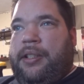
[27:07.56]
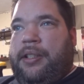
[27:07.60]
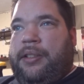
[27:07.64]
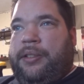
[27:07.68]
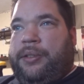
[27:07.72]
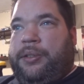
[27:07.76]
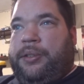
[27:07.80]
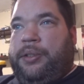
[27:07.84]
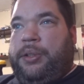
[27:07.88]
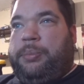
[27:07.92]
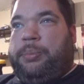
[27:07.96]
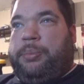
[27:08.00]

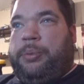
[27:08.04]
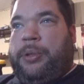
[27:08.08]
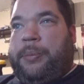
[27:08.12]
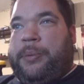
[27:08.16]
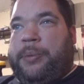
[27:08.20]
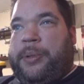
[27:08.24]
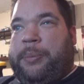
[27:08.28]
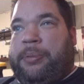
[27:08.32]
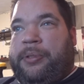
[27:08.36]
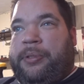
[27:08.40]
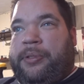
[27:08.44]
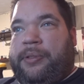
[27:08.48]
I could
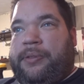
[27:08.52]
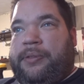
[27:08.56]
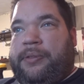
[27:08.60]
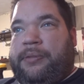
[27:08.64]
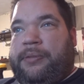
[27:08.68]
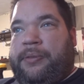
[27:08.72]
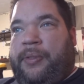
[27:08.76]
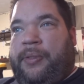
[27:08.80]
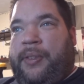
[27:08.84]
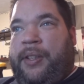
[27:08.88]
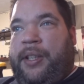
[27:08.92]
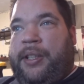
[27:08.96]
probably
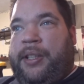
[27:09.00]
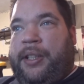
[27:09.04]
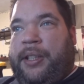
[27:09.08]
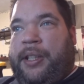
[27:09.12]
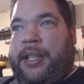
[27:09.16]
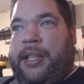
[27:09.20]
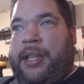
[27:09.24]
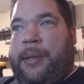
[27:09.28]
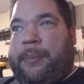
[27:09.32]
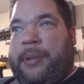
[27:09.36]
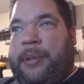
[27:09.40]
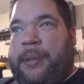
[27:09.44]
provide a
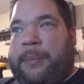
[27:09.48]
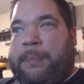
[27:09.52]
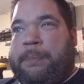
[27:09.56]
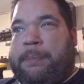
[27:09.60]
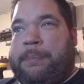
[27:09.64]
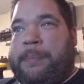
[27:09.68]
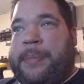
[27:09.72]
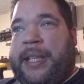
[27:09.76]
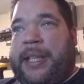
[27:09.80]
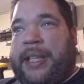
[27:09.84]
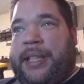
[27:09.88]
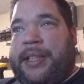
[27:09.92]
couple
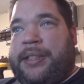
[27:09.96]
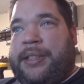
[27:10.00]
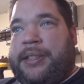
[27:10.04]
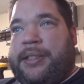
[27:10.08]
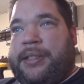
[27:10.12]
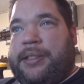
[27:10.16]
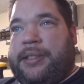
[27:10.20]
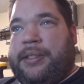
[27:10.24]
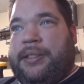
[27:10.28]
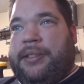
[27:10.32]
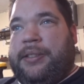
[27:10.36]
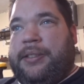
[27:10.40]
of
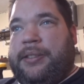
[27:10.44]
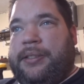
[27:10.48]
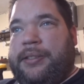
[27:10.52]
bits.